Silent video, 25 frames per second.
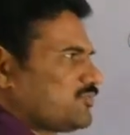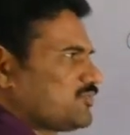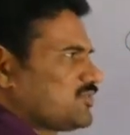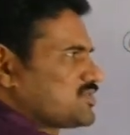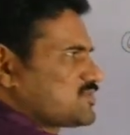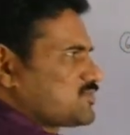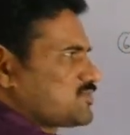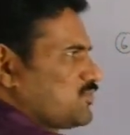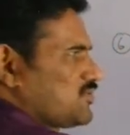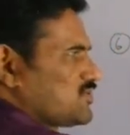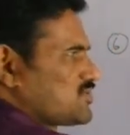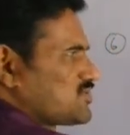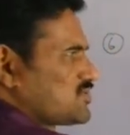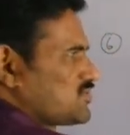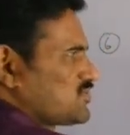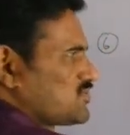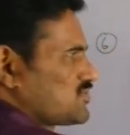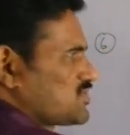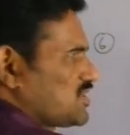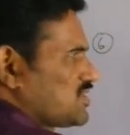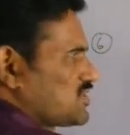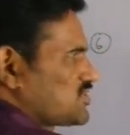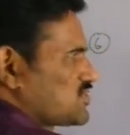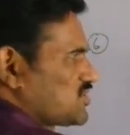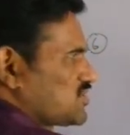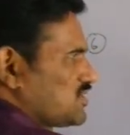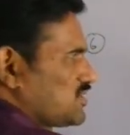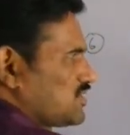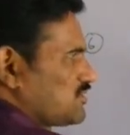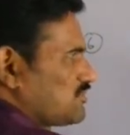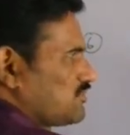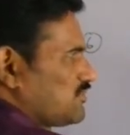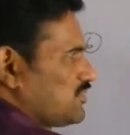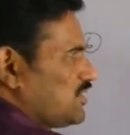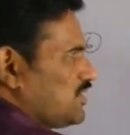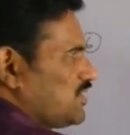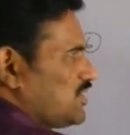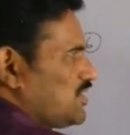from this positive charge
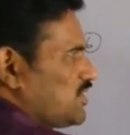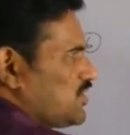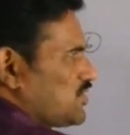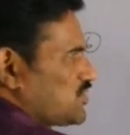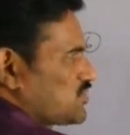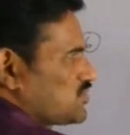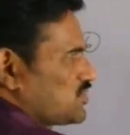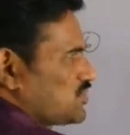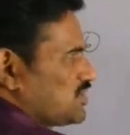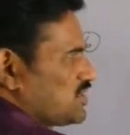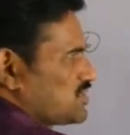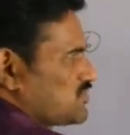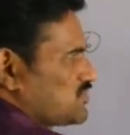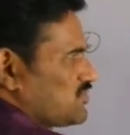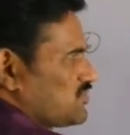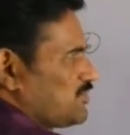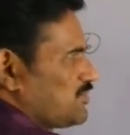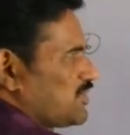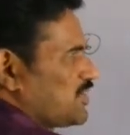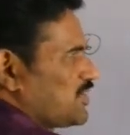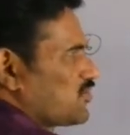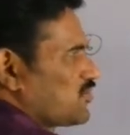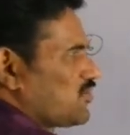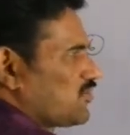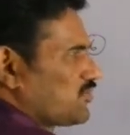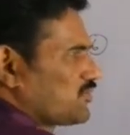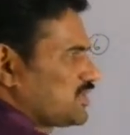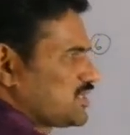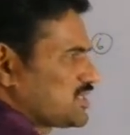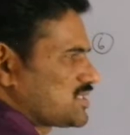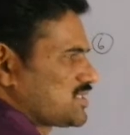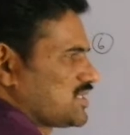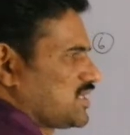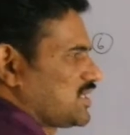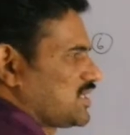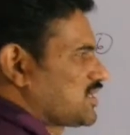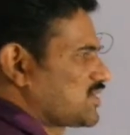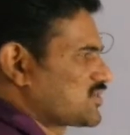here. So this will be along
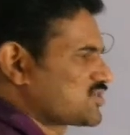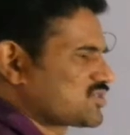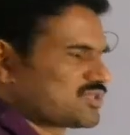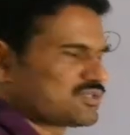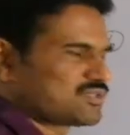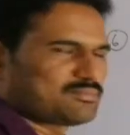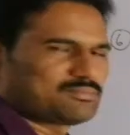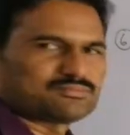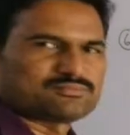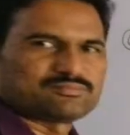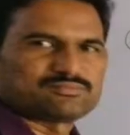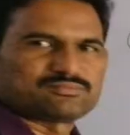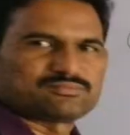this direction.